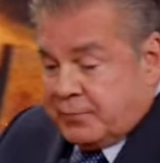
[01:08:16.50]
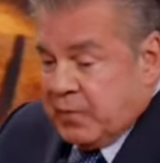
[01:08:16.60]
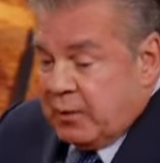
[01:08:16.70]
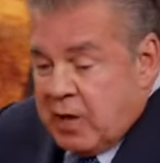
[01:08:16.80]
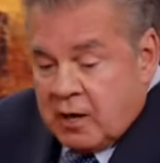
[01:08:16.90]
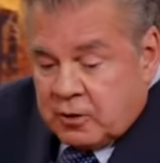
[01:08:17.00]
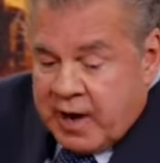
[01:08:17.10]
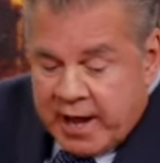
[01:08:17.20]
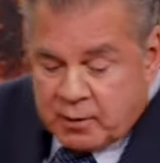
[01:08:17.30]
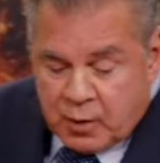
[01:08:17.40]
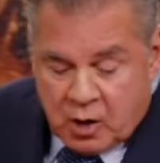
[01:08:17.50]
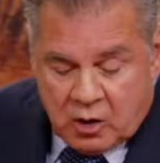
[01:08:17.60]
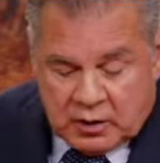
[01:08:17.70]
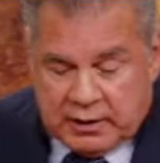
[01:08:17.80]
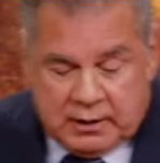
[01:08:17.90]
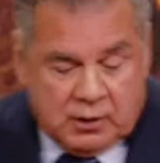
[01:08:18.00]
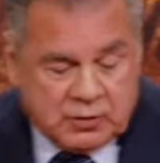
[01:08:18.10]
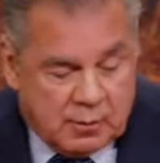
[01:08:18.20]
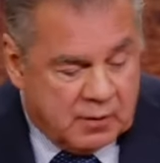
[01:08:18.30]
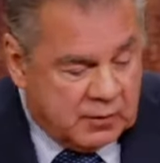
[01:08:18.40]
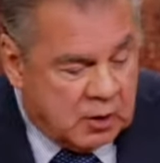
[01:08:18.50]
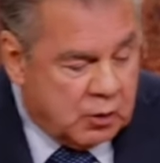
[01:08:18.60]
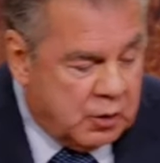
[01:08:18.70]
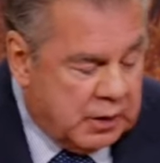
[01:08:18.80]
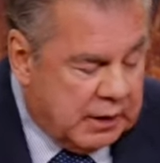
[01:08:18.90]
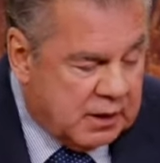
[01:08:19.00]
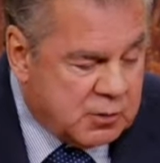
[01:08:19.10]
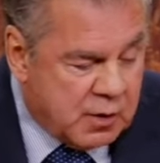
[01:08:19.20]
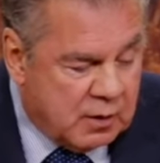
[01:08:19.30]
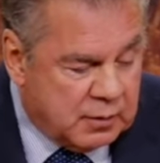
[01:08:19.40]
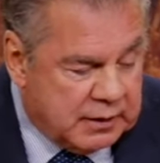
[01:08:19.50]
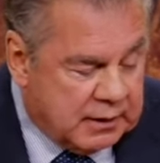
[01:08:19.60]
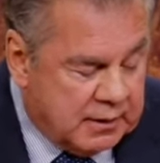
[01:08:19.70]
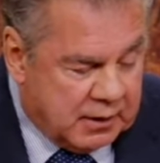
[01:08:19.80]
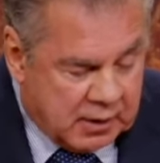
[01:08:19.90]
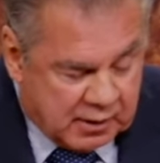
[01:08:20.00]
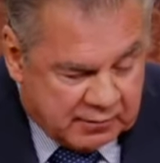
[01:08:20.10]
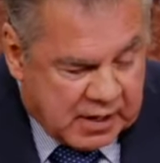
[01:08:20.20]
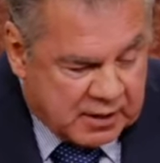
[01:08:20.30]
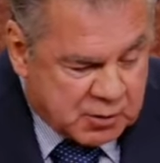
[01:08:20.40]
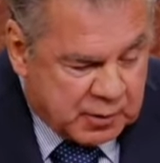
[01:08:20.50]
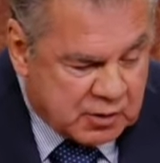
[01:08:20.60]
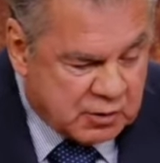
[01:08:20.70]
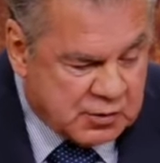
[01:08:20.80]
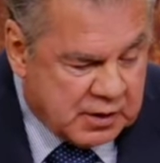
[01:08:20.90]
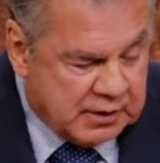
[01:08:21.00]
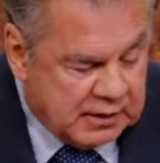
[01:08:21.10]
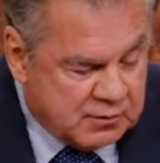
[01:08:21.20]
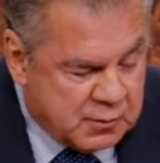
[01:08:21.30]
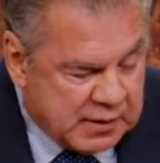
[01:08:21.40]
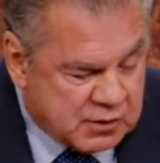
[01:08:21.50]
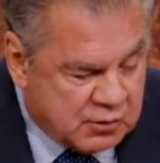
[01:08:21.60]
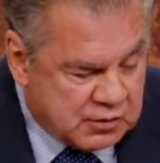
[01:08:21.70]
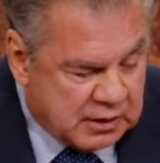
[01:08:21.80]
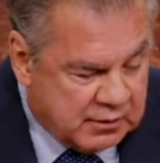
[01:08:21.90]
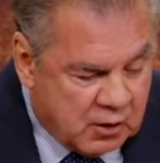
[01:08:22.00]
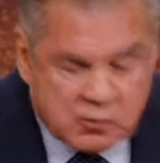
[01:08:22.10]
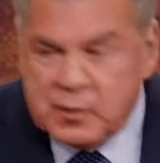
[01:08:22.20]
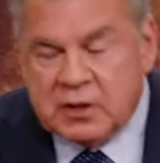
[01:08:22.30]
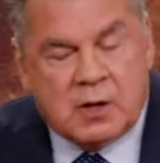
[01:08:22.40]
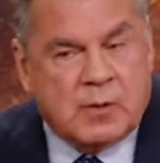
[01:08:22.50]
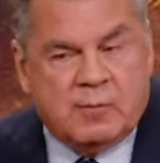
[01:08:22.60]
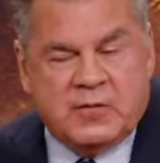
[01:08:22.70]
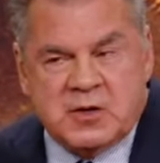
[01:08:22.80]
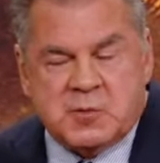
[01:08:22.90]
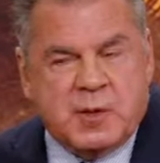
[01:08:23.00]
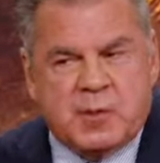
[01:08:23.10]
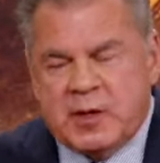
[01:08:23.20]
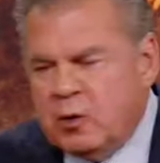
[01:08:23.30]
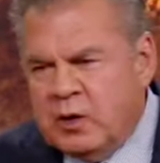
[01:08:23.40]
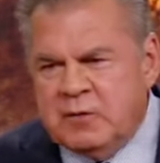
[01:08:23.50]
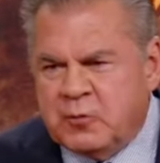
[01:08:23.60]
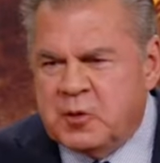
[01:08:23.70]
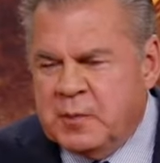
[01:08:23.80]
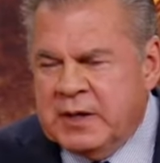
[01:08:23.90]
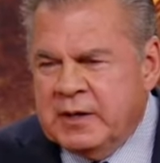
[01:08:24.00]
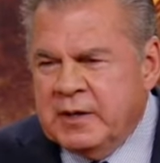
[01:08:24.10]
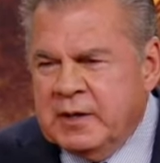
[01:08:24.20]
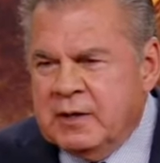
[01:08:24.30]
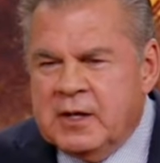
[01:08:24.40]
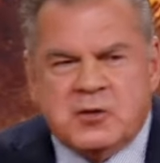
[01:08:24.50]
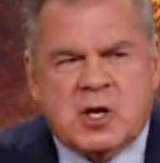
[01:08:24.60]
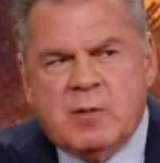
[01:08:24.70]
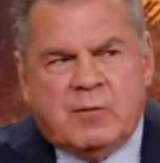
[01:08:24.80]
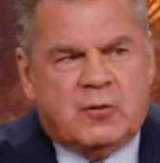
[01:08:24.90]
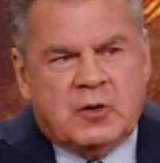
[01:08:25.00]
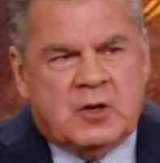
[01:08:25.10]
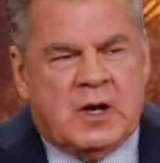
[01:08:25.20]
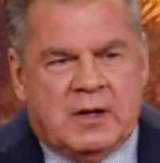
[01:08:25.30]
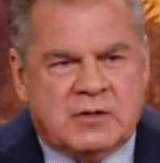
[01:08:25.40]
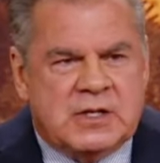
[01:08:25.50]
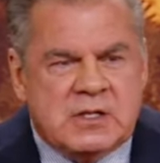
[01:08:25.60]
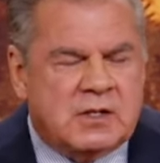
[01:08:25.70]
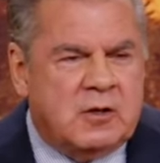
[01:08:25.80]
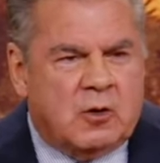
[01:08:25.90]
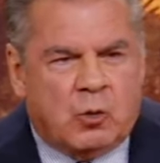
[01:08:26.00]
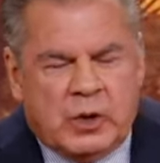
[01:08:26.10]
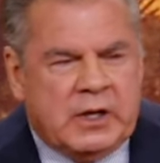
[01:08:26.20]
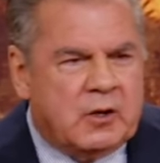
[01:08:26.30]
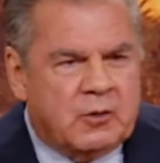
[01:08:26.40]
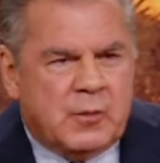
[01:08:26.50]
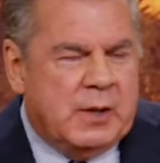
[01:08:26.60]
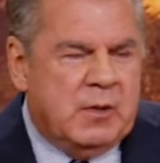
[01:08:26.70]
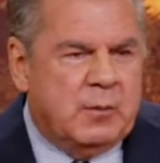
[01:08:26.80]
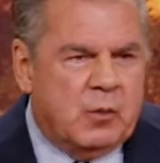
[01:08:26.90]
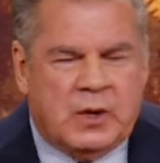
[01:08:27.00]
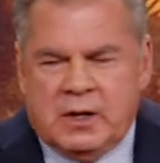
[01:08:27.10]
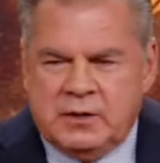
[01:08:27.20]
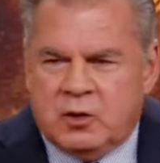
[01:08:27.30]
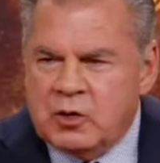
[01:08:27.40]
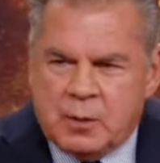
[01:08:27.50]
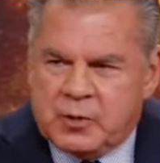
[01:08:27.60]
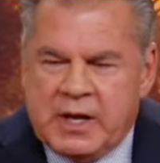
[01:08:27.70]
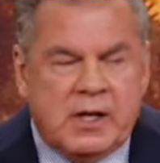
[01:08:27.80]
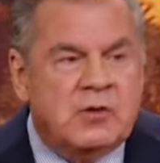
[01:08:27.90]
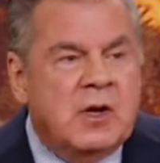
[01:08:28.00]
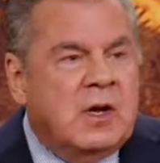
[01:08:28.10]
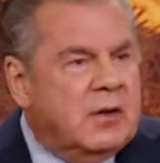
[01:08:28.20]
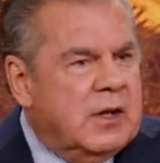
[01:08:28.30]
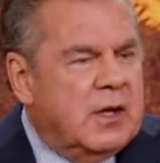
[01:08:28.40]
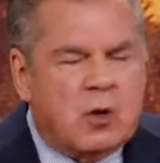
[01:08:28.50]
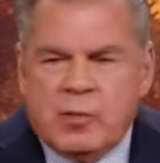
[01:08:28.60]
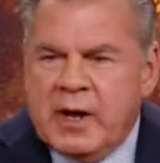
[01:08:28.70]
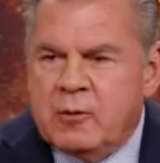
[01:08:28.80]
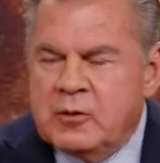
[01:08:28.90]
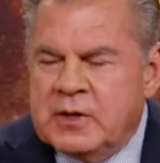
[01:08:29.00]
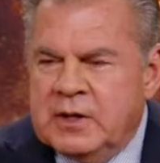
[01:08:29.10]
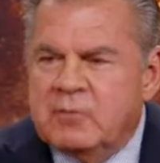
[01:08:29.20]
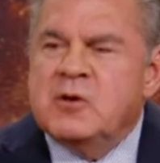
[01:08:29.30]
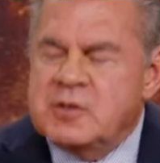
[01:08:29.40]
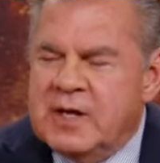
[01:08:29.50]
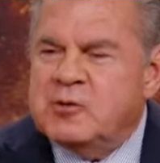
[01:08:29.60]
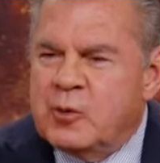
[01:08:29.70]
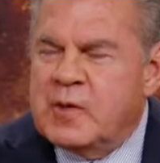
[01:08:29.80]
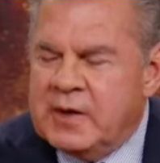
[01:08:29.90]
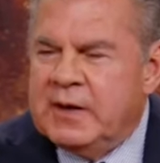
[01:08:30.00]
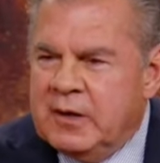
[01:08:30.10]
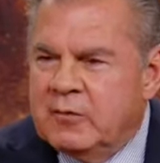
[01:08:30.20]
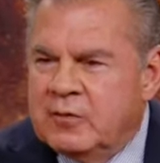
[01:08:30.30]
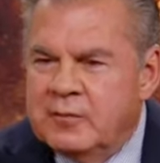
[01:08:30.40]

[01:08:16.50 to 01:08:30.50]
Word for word: Uh, Dr. Hadabal, some of you know who he is probably, and, and I've got a spiritual son that lives in Mexico City. Those men come up and visit me, but they don't live with me. They just come up for a season or a week or maybe uh, you know a couple days. Then they go back where they live because that's where they live.